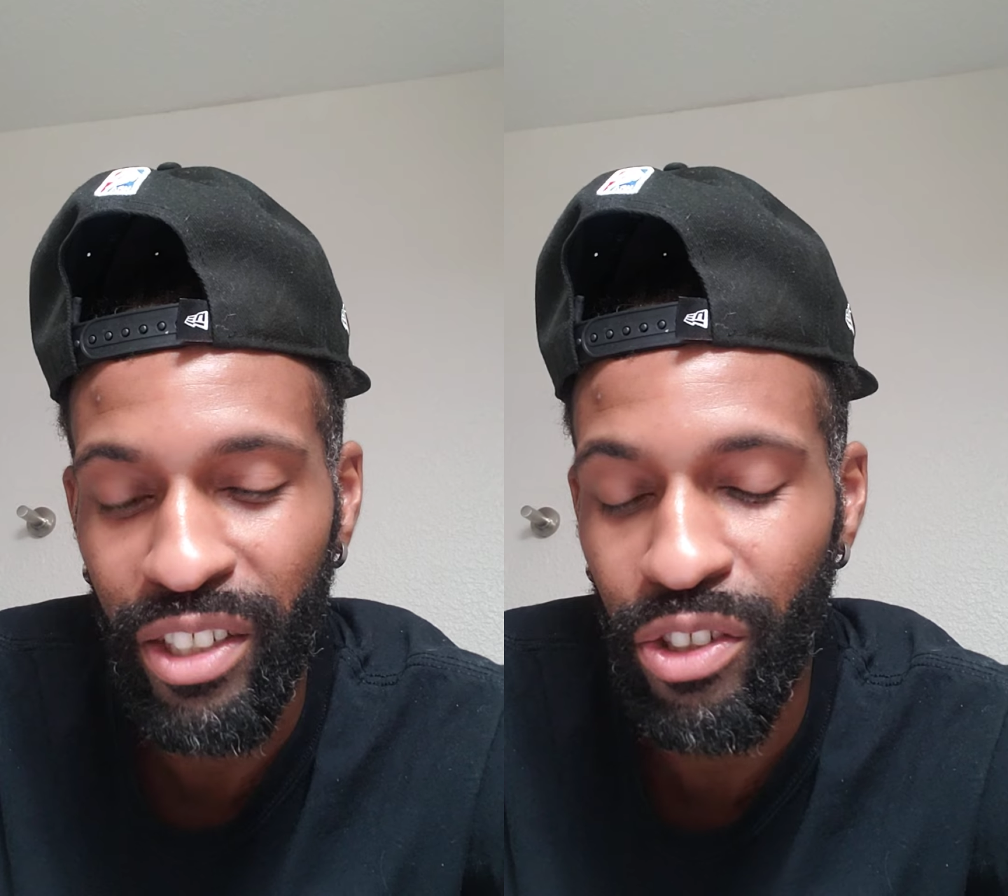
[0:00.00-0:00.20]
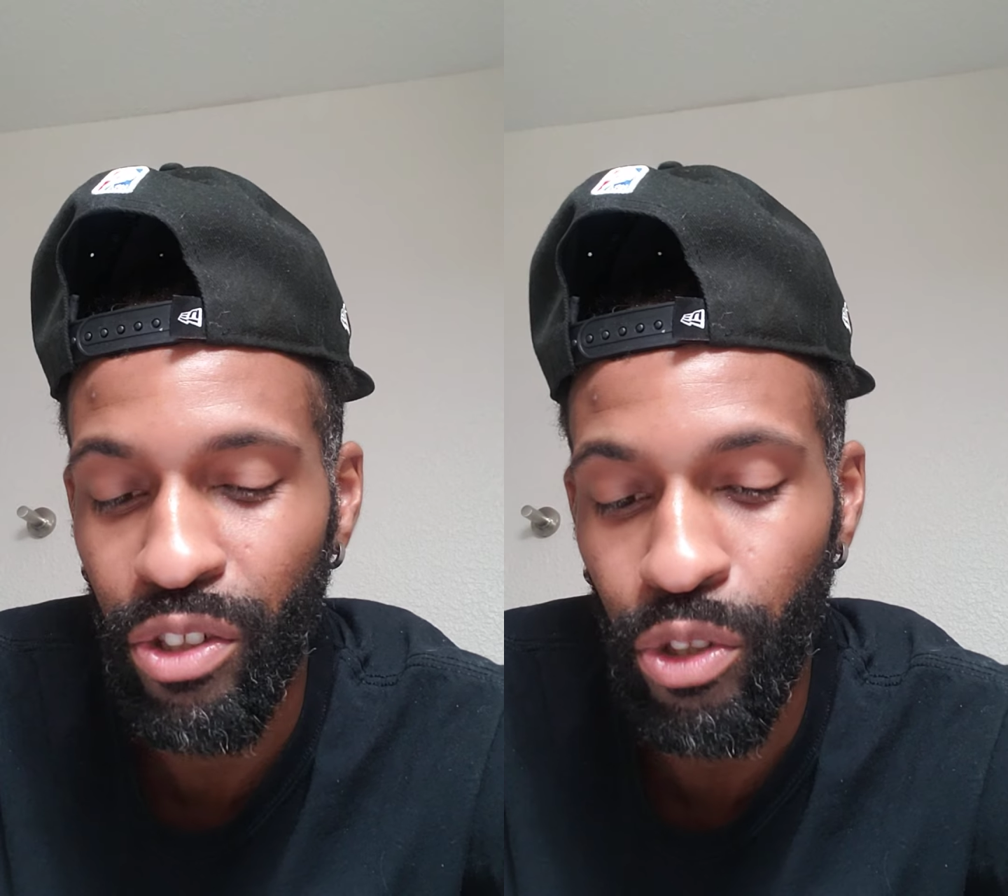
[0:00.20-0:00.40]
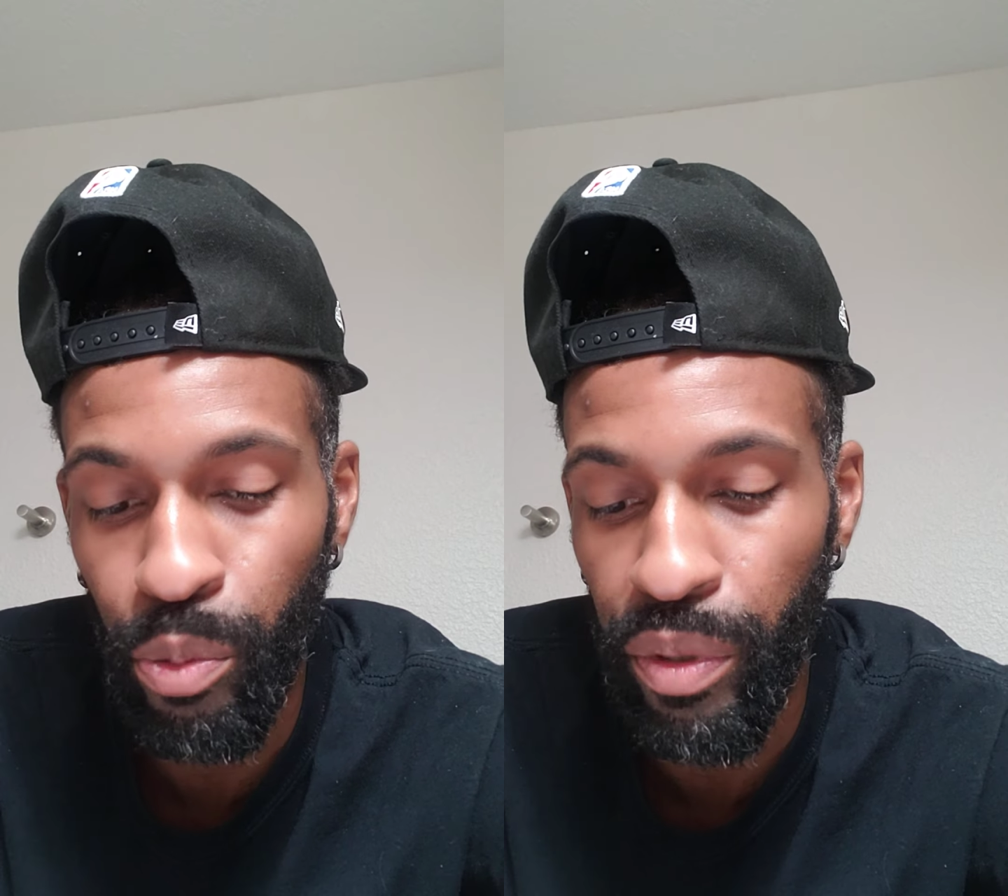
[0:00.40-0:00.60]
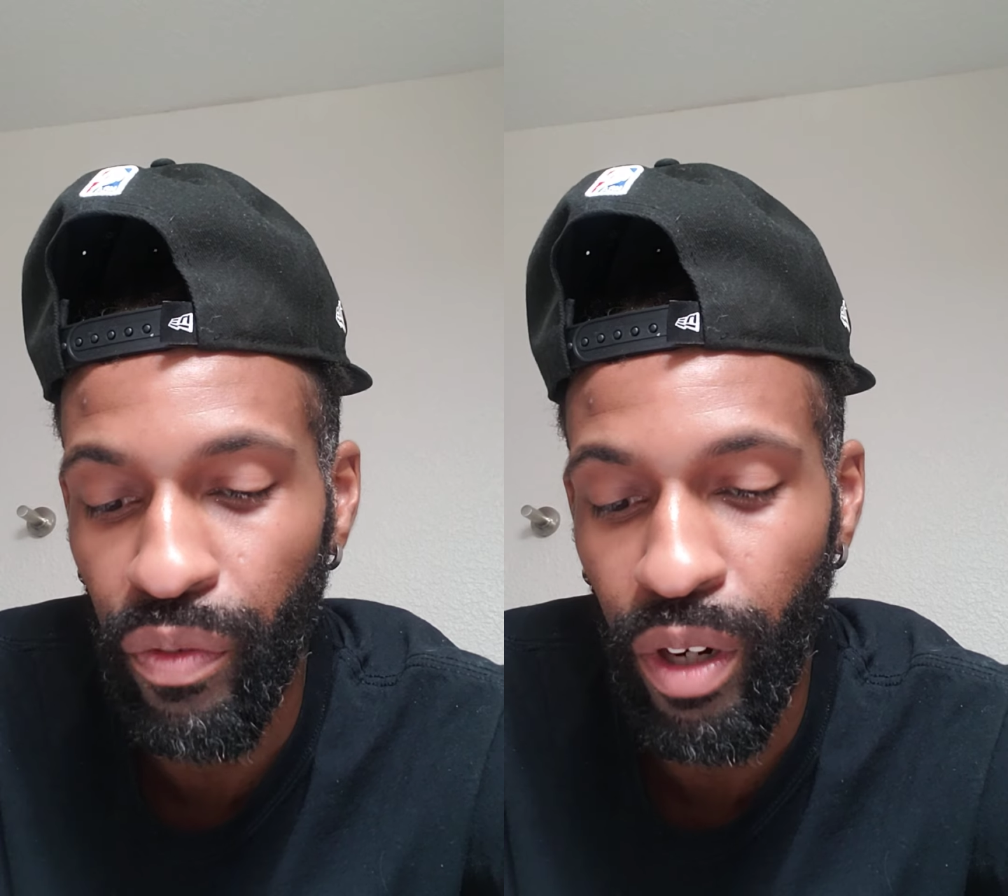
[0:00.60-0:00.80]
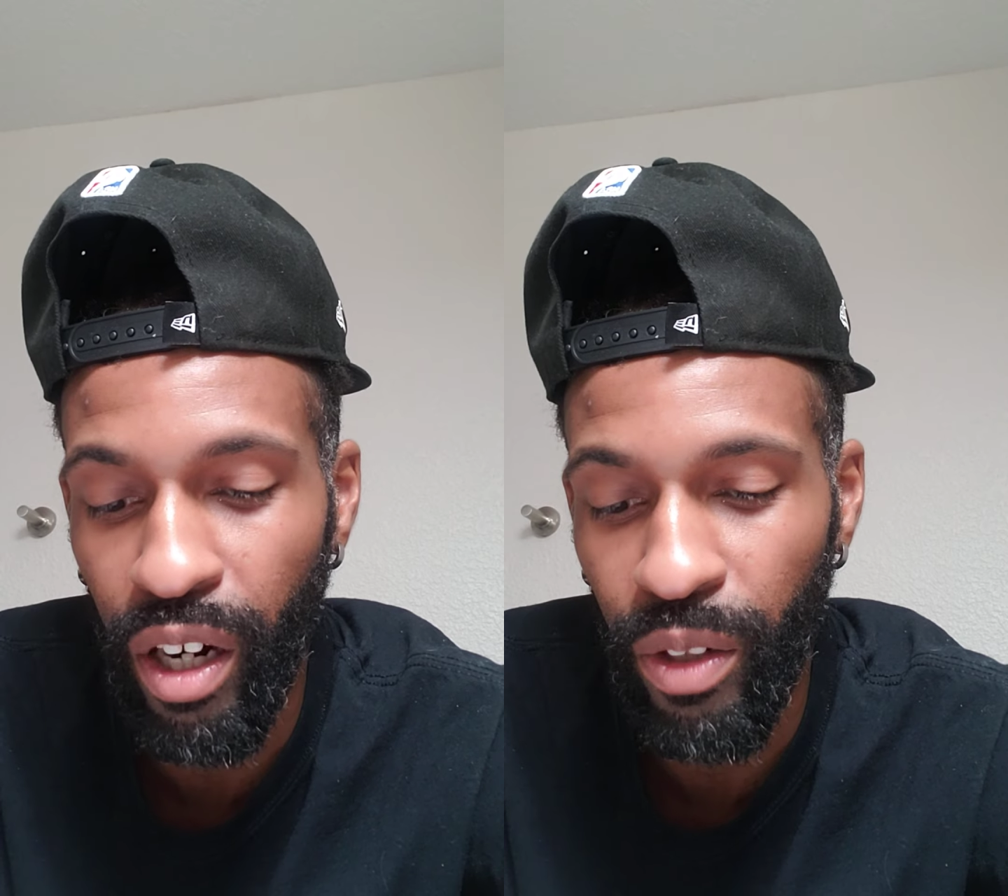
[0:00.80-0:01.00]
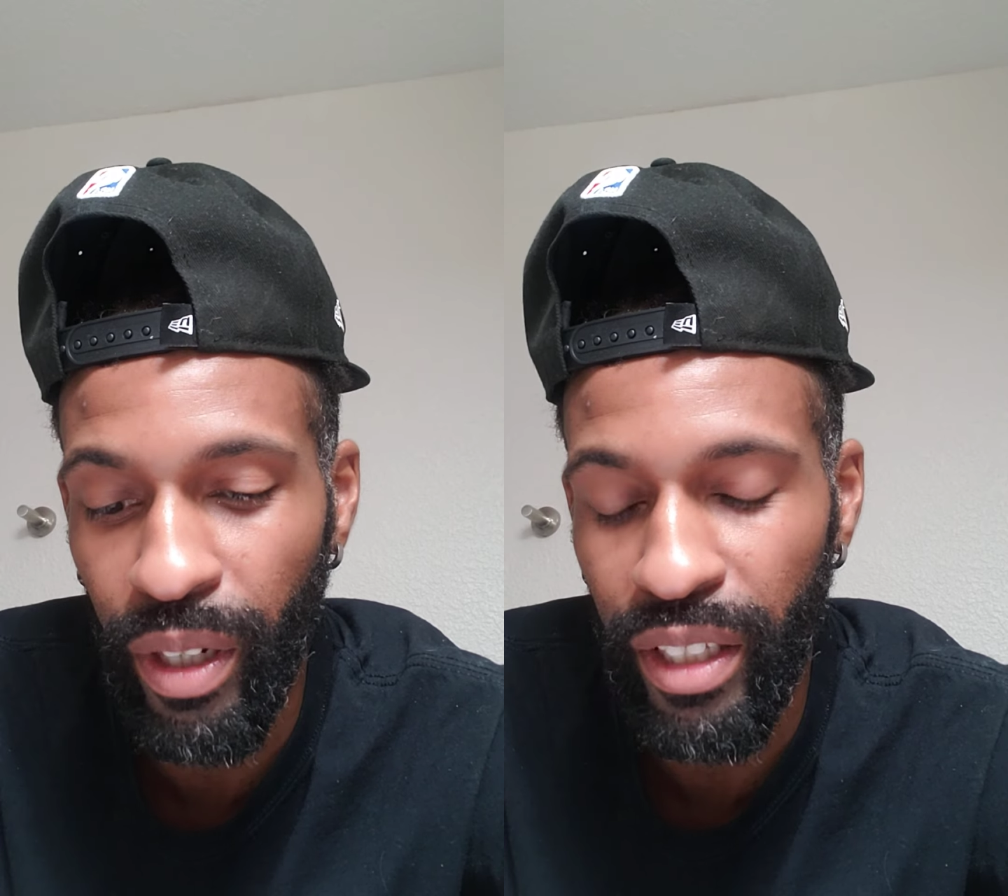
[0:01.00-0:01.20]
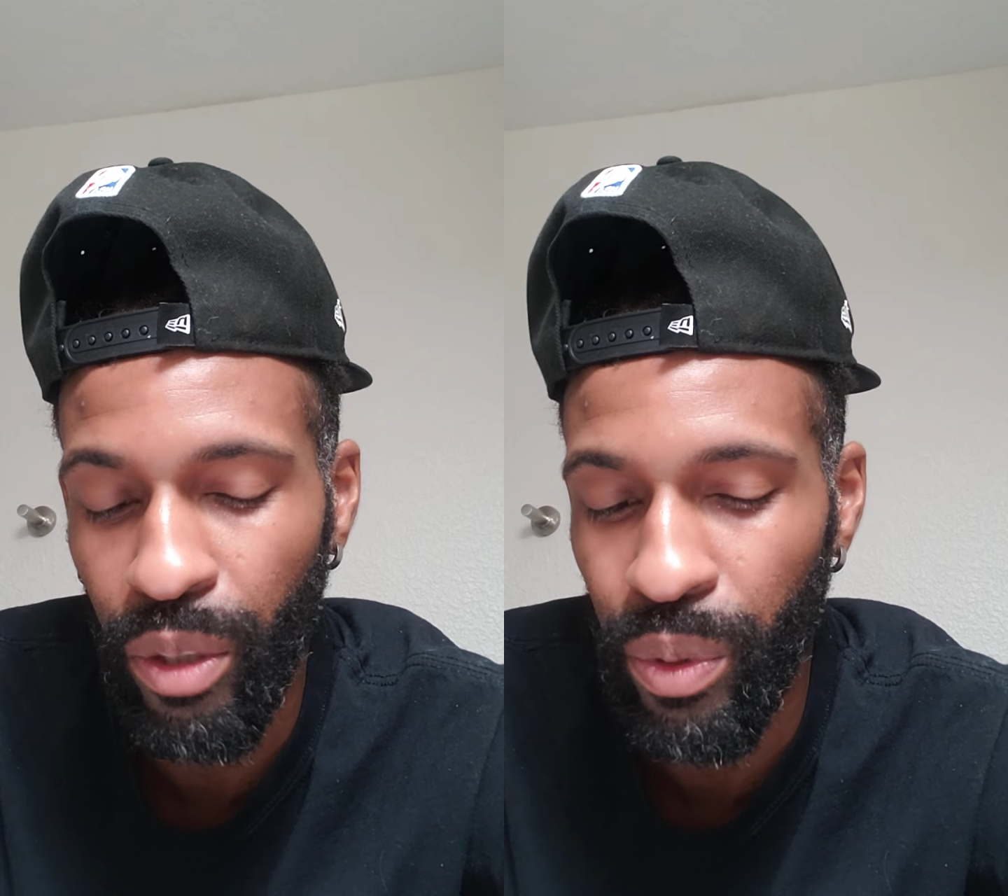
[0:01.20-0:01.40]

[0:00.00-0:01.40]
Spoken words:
Stupid fire right there.